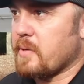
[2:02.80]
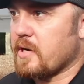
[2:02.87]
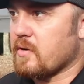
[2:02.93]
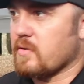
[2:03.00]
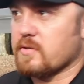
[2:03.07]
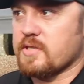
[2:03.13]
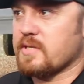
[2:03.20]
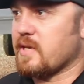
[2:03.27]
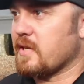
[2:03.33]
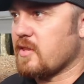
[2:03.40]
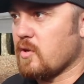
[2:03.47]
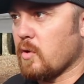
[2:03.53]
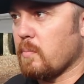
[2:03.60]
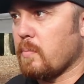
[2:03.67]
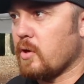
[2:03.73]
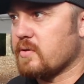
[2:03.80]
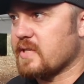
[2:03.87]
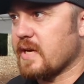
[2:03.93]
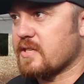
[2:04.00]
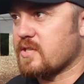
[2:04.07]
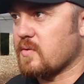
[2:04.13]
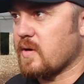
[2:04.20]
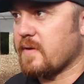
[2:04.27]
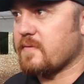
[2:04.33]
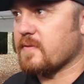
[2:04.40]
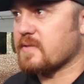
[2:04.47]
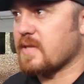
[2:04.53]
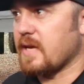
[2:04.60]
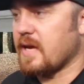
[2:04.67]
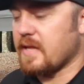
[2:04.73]
barrel, just like the old bolt action
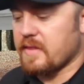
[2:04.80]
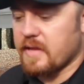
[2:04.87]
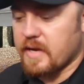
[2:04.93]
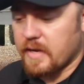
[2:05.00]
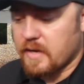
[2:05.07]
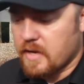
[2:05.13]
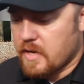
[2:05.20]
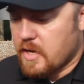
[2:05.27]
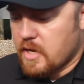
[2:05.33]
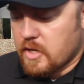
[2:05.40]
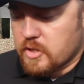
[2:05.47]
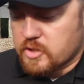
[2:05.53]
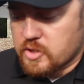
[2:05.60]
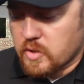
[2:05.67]
rifles that had that.